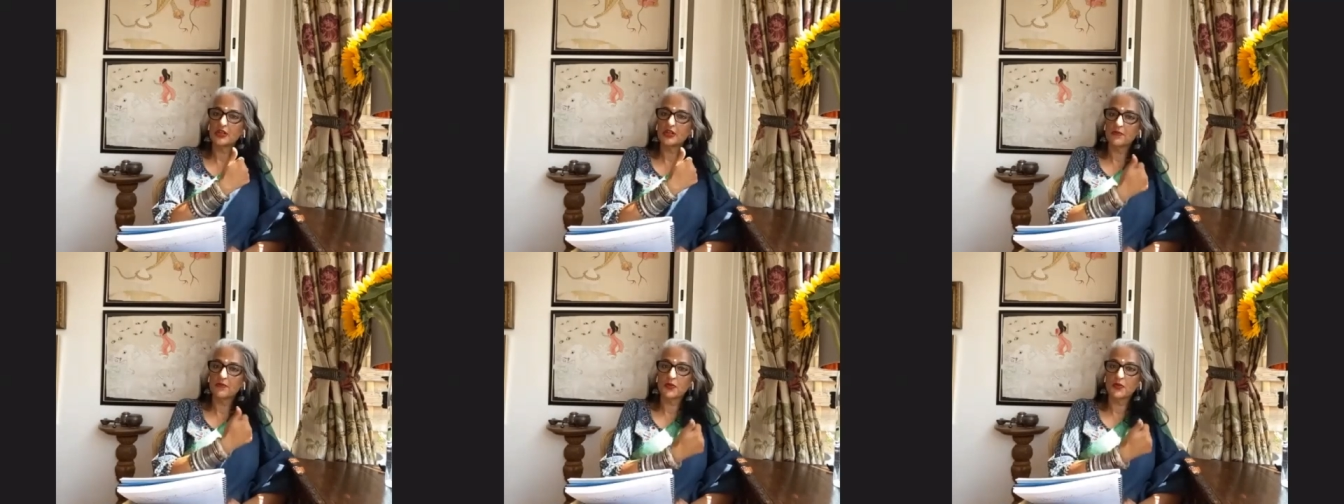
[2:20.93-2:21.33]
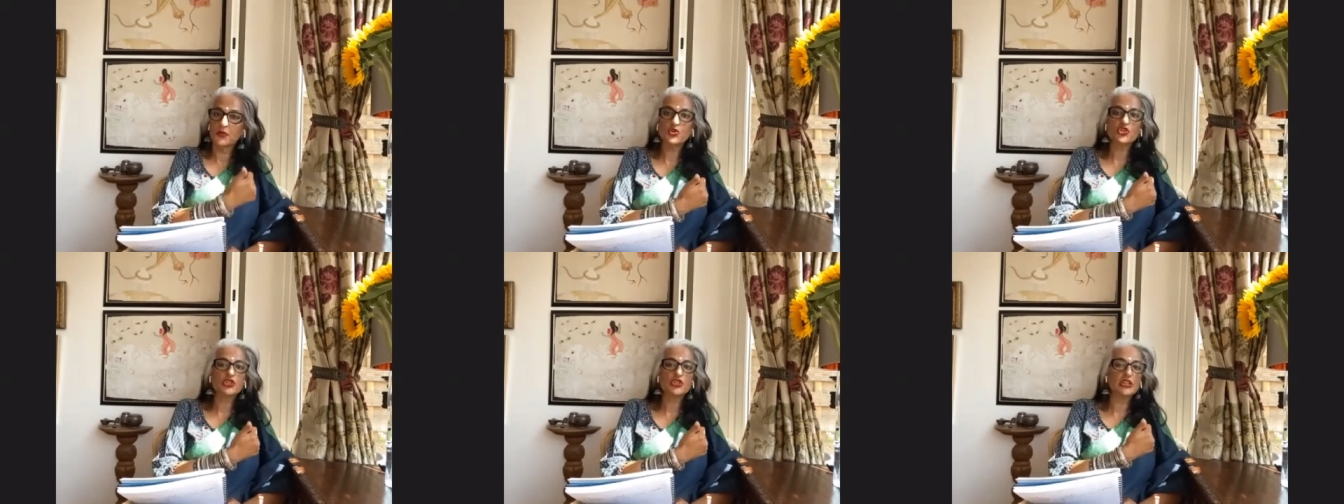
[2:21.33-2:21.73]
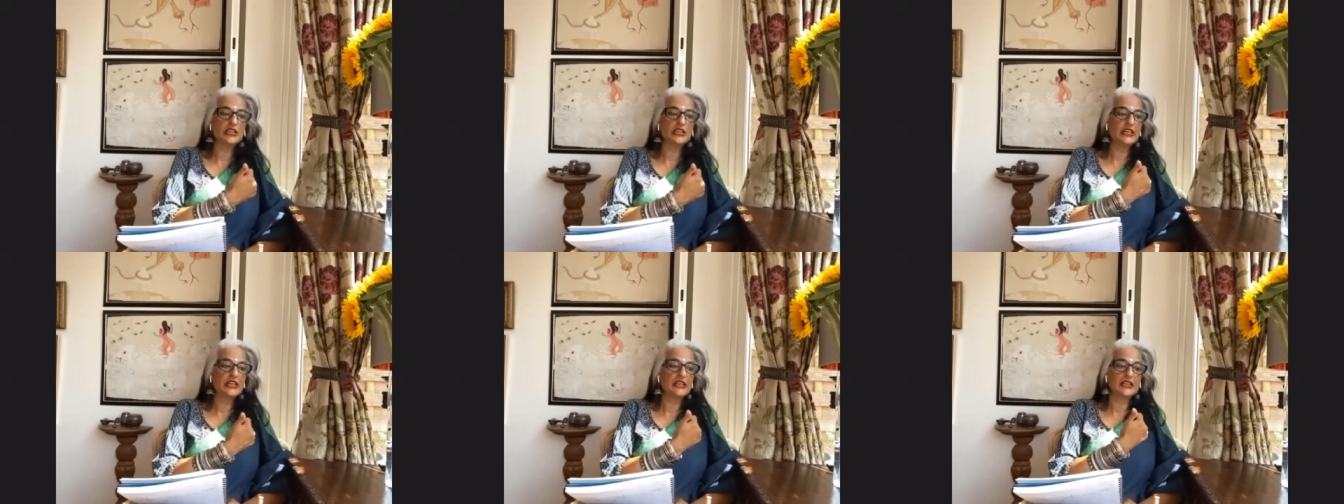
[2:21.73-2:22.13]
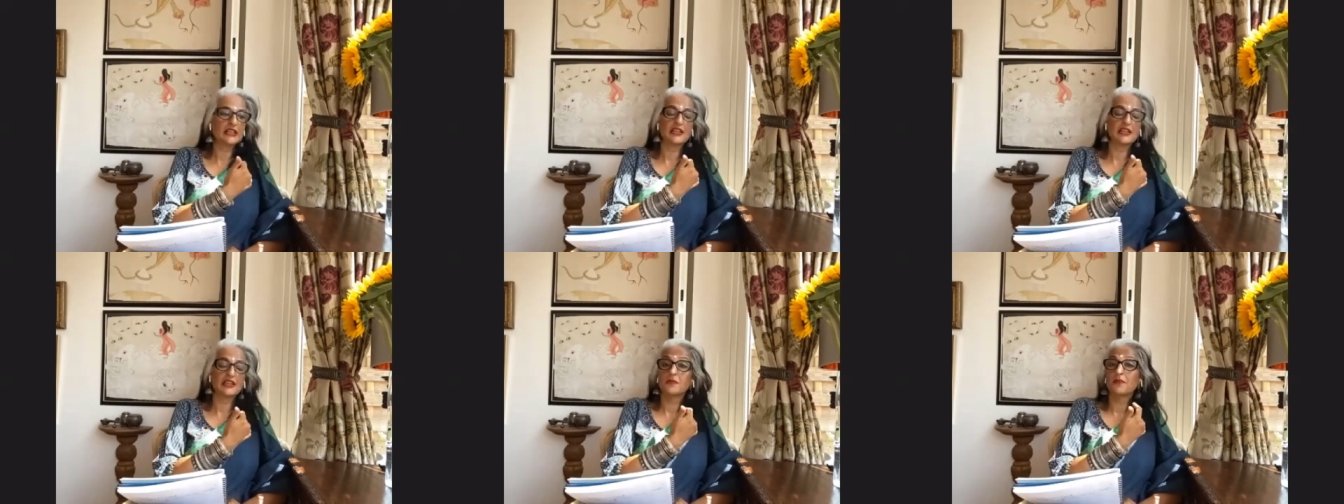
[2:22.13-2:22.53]
it can impact you
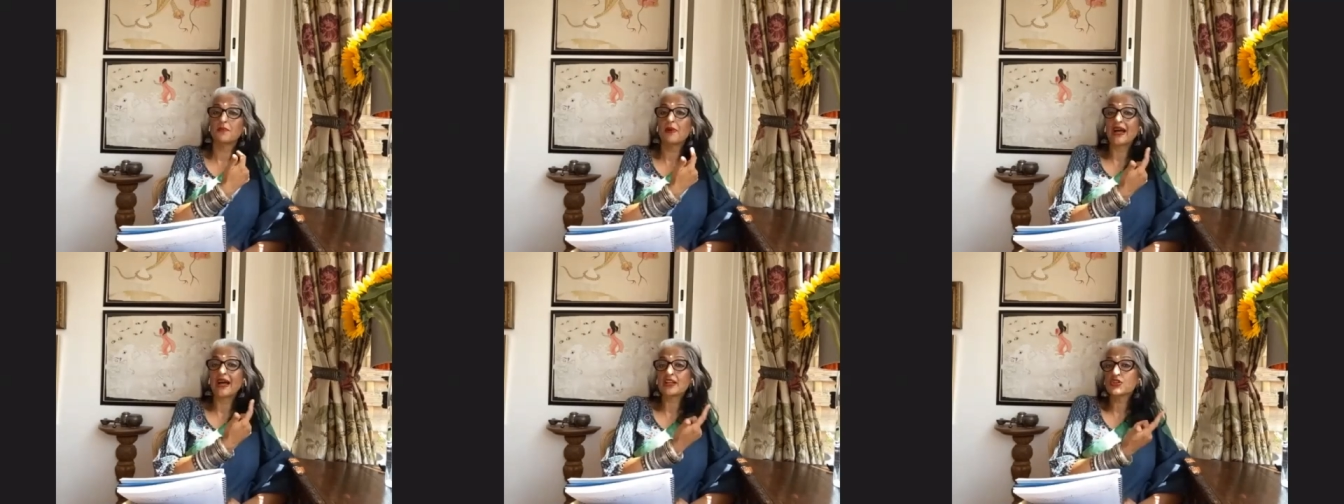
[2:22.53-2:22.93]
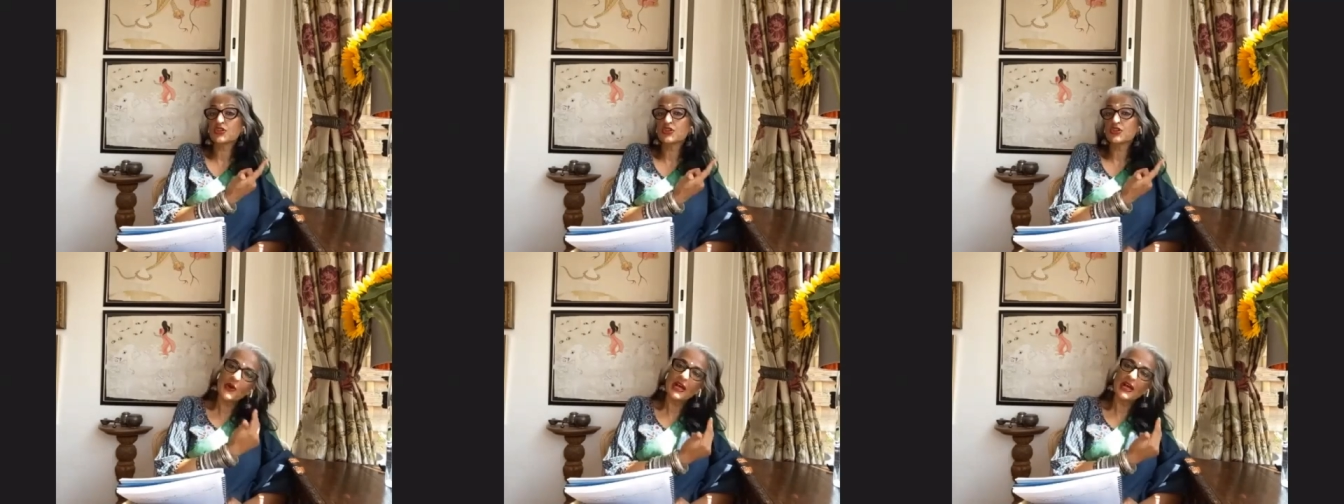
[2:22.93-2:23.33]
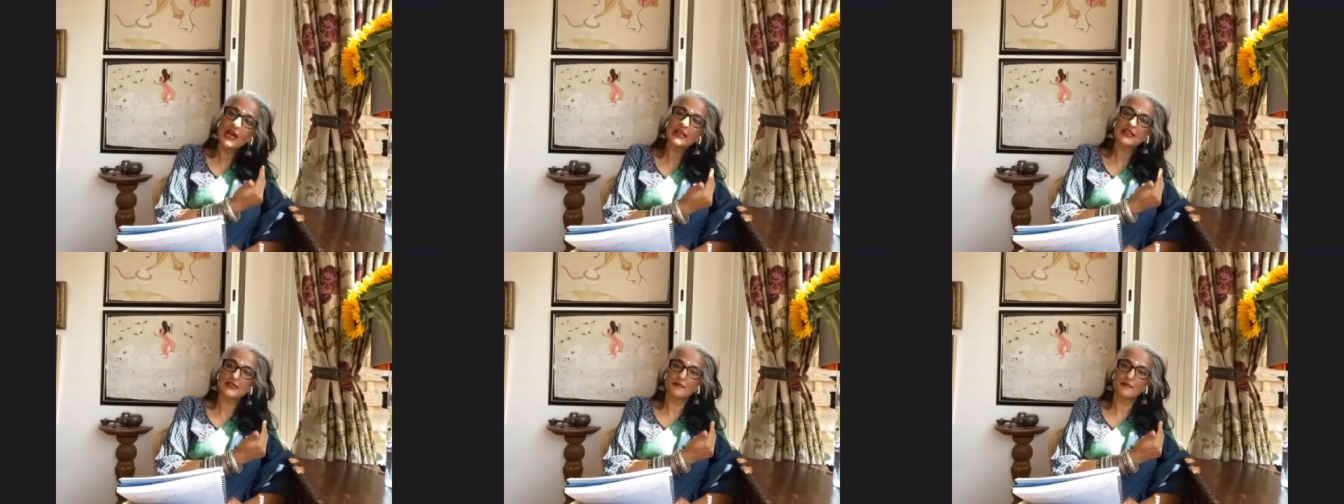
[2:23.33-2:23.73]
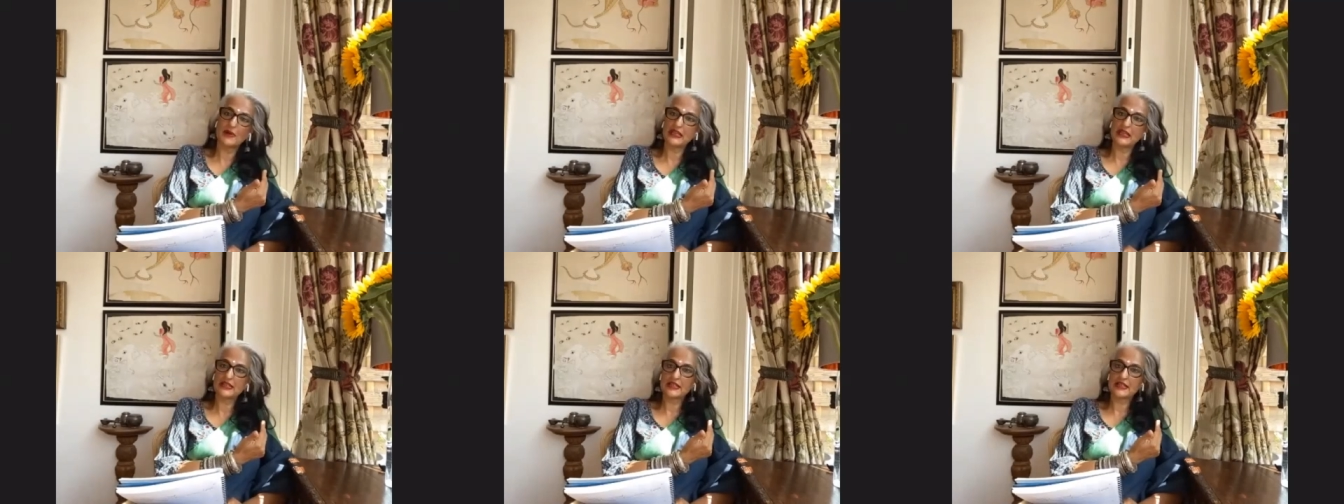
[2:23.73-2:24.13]
physically, as well as mentally.